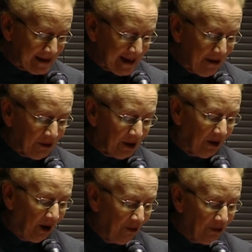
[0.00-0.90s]
7
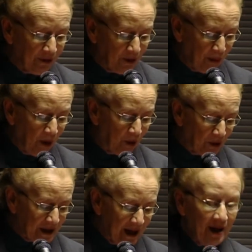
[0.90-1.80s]
of the
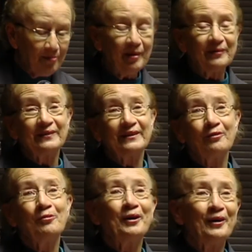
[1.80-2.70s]
report, but there
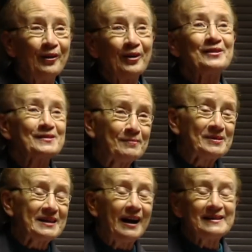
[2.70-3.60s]
were others
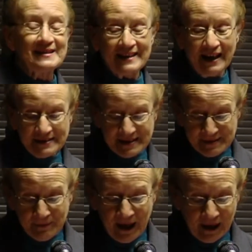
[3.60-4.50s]
besides that
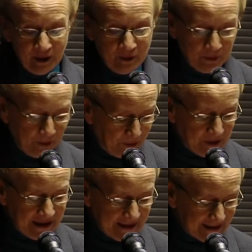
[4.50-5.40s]
as well who
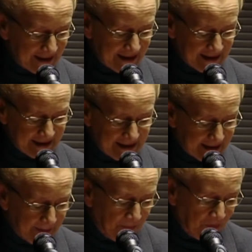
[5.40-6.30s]
did assist
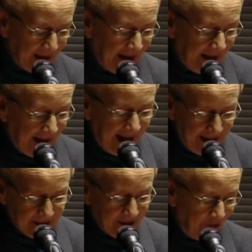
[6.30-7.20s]
us.
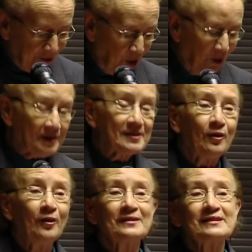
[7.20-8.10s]
And of course
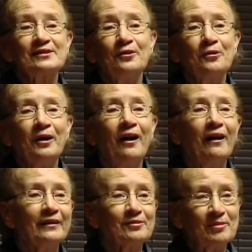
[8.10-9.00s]
also
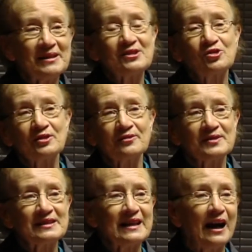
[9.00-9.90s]
our administrative
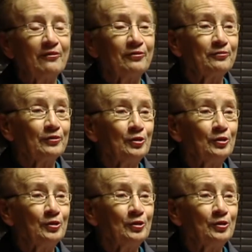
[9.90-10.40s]
staff